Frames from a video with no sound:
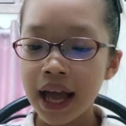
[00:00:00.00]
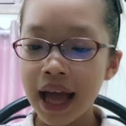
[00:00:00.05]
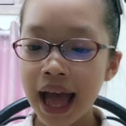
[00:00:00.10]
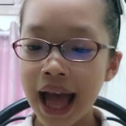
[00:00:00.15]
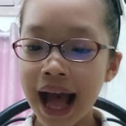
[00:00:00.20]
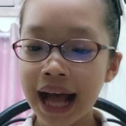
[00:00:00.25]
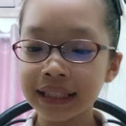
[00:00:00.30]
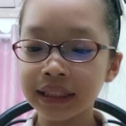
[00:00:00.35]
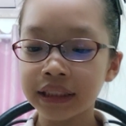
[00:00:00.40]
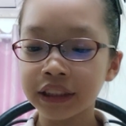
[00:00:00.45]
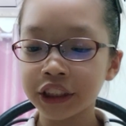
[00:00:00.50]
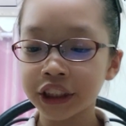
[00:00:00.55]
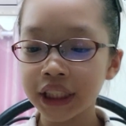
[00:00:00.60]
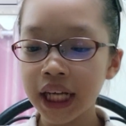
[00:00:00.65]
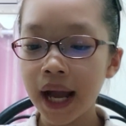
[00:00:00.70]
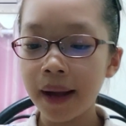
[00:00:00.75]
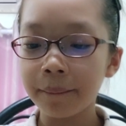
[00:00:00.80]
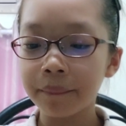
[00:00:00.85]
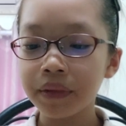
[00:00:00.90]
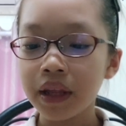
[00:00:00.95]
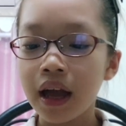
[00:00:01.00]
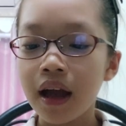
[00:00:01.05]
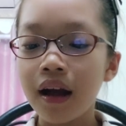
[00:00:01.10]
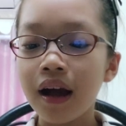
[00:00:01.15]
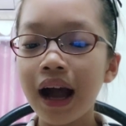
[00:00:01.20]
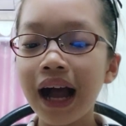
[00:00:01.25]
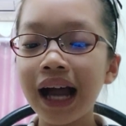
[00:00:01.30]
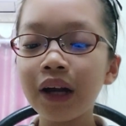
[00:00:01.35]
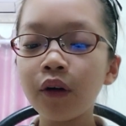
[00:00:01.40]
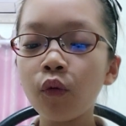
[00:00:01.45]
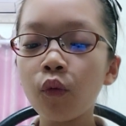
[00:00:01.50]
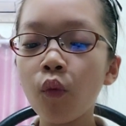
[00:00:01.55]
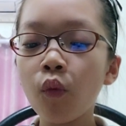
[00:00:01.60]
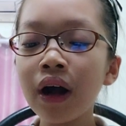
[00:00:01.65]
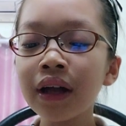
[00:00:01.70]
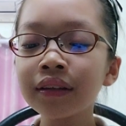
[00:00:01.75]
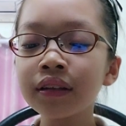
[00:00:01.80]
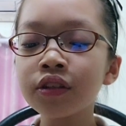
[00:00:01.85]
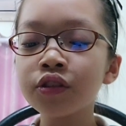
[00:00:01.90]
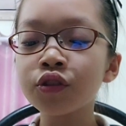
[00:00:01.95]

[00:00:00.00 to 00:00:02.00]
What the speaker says: Asked Jem. I want the